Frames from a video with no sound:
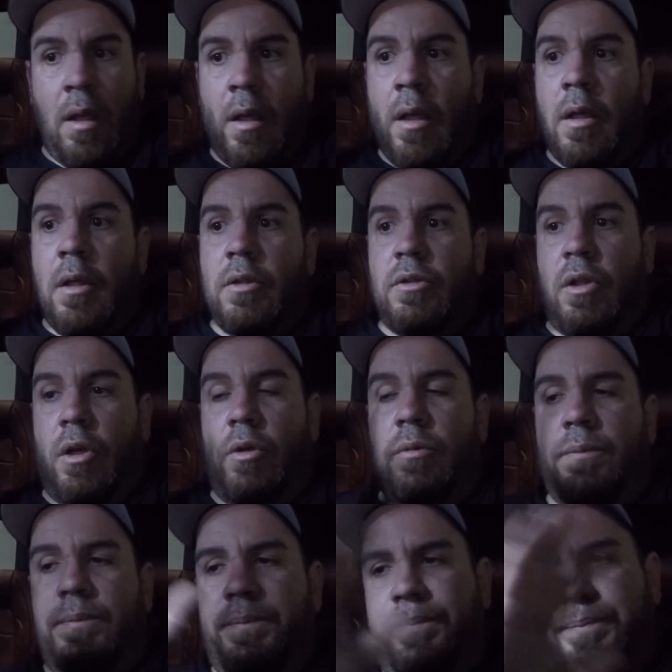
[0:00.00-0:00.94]
So
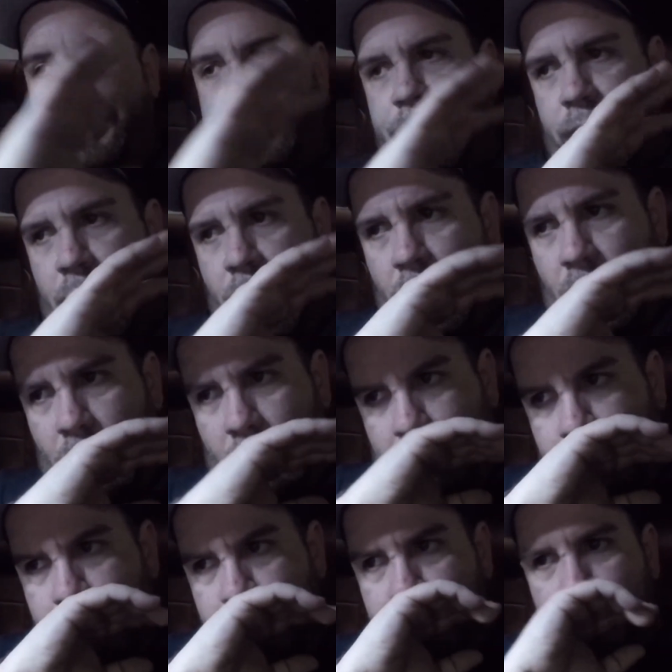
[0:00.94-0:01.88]

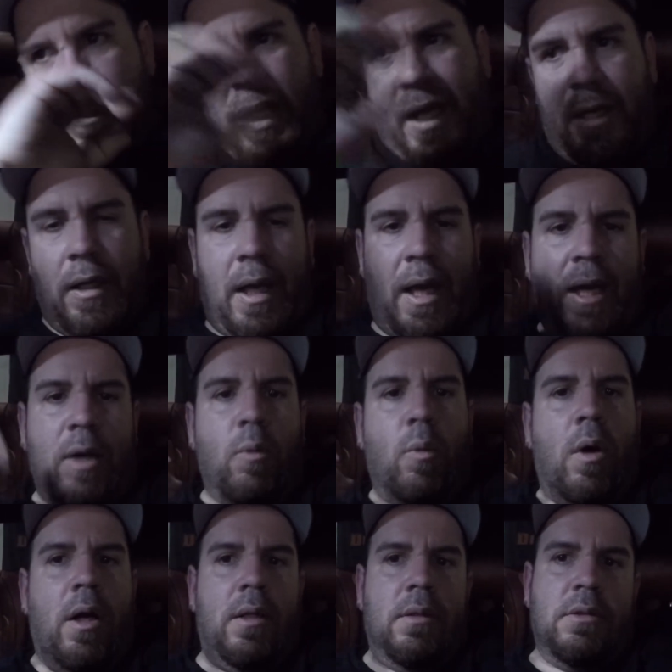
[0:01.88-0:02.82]
I didn't
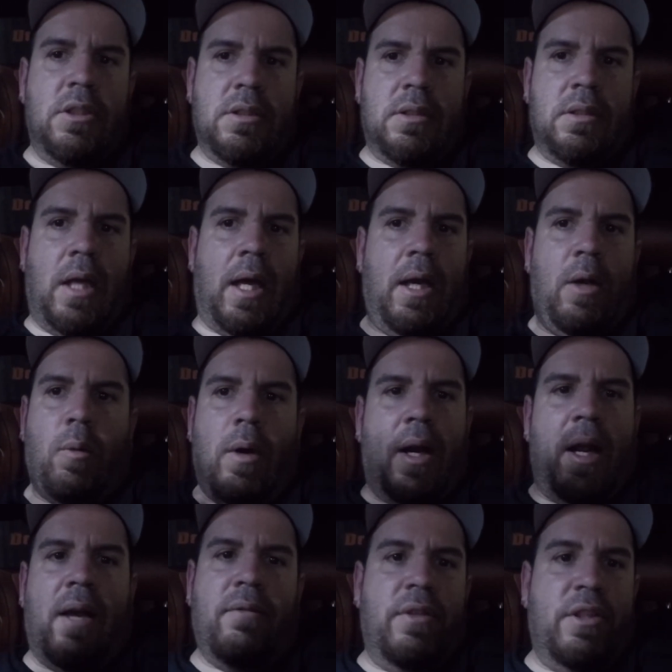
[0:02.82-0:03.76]
want to
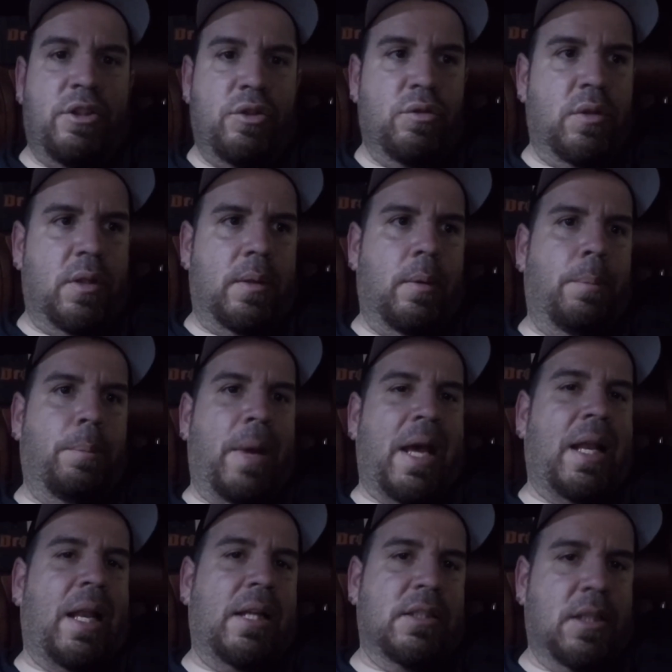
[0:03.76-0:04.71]
have issues, a
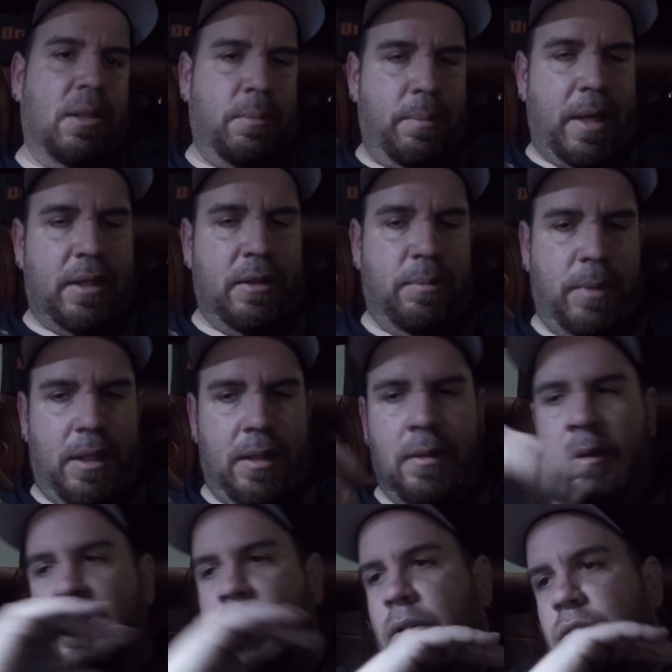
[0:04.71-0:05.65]
backlash coming back to me.
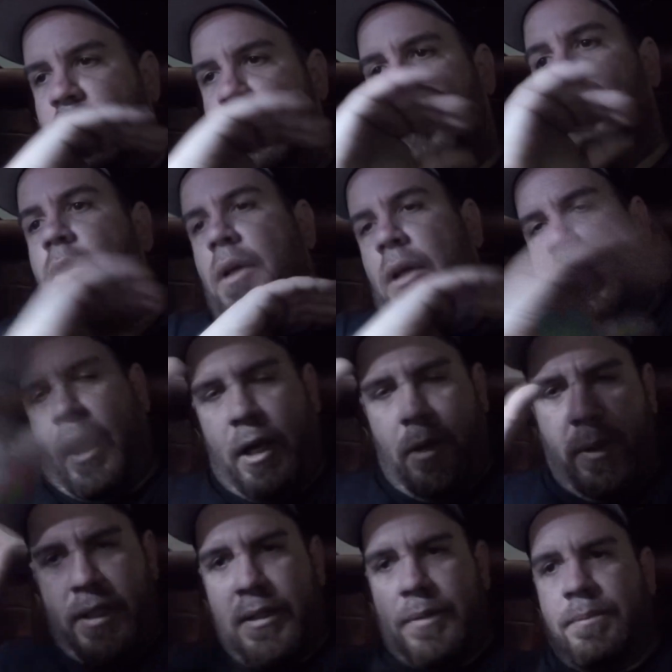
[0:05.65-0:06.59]
So
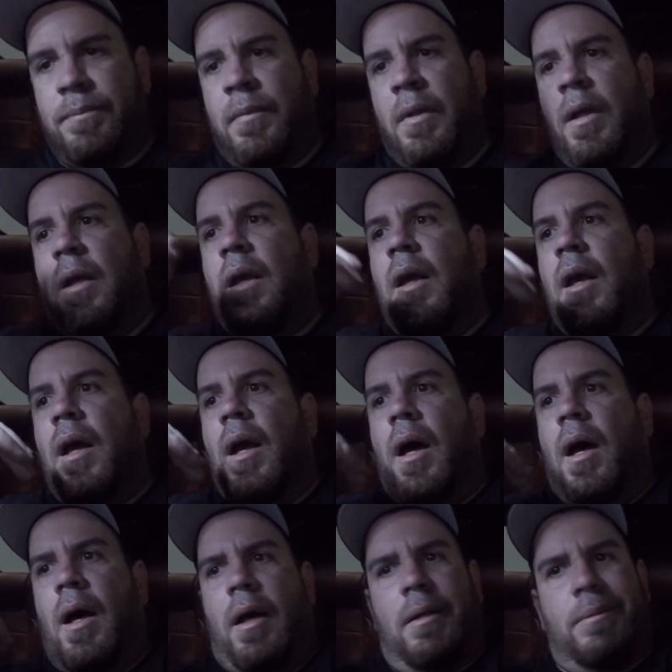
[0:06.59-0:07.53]
anyways,
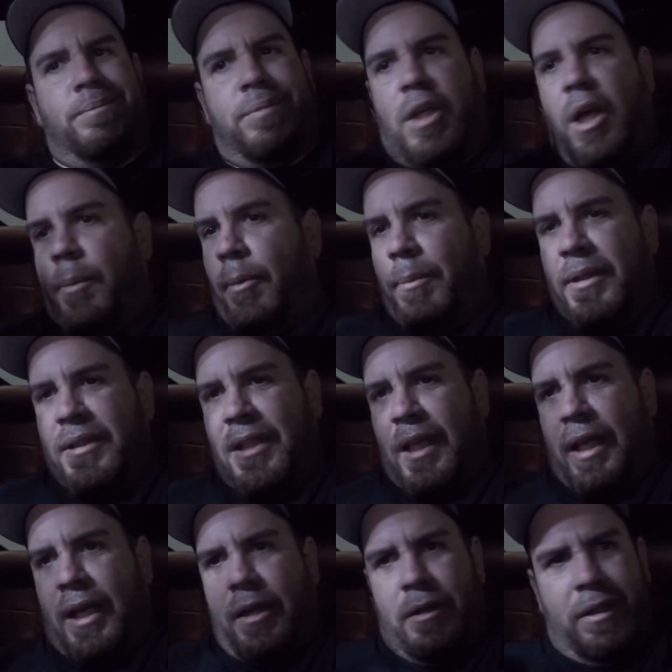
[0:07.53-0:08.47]
a couple months
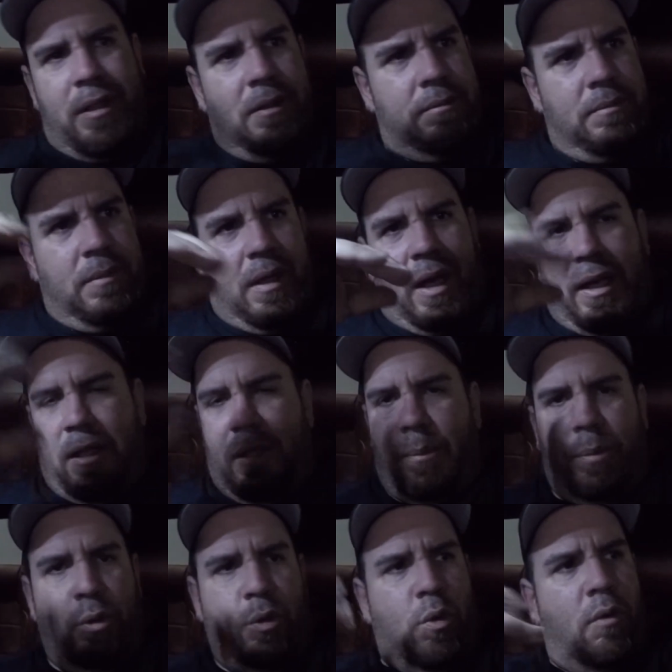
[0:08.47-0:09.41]
later, out of the
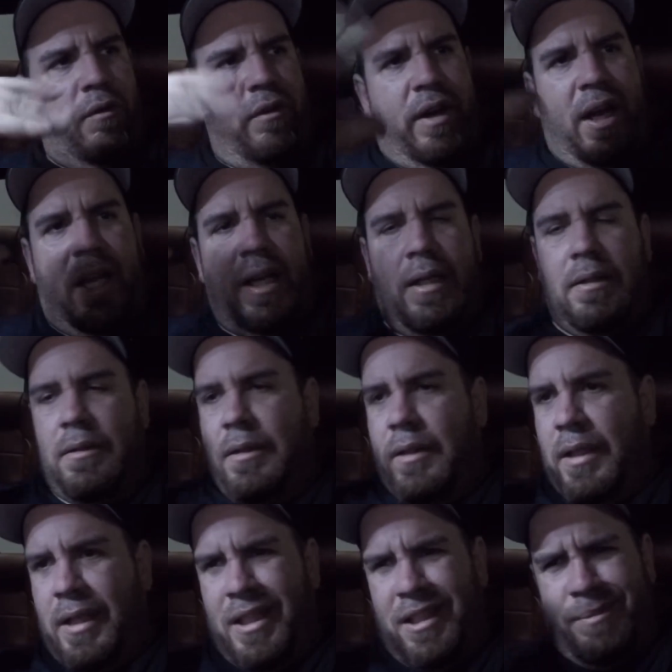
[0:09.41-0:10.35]
blue overnight,
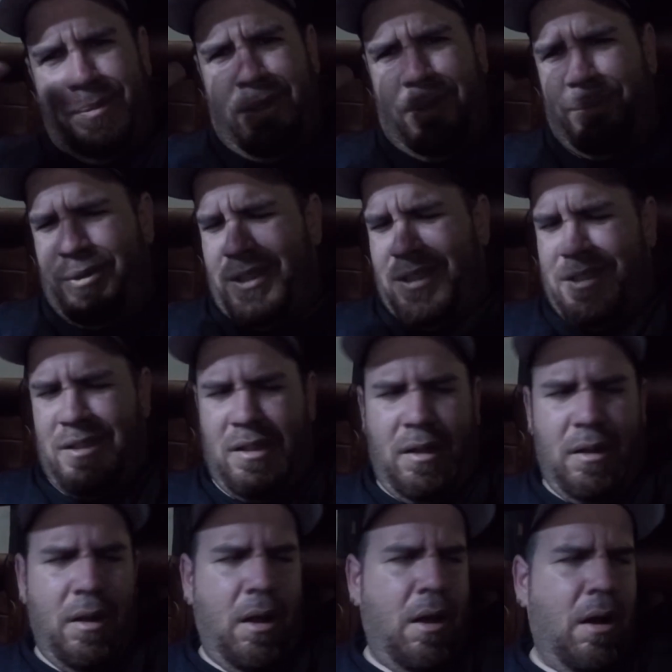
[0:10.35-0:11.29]
he hits me up with this
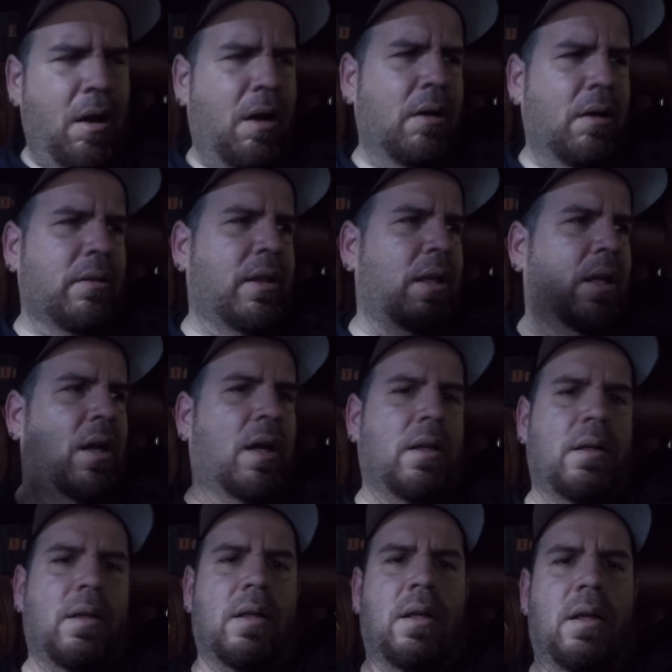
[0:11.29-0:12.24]
long thing
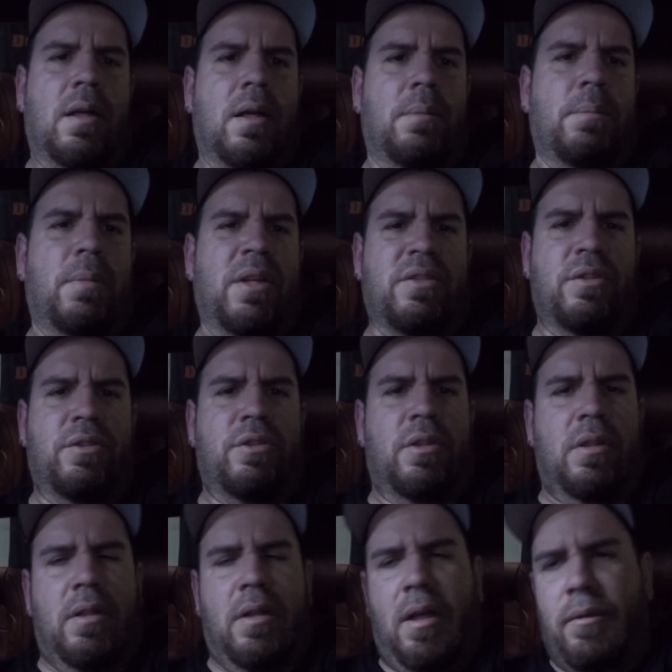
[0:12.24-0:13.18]
on
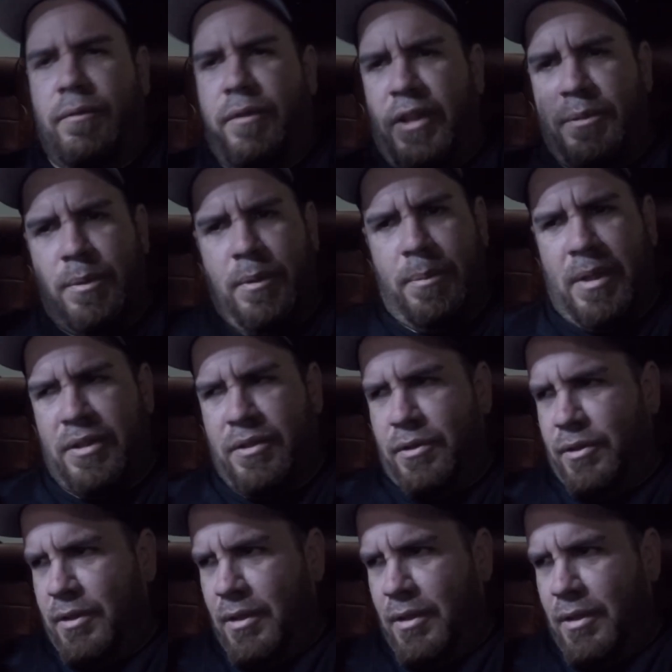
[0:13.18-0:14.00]
Messenger, on Facebook Messenger,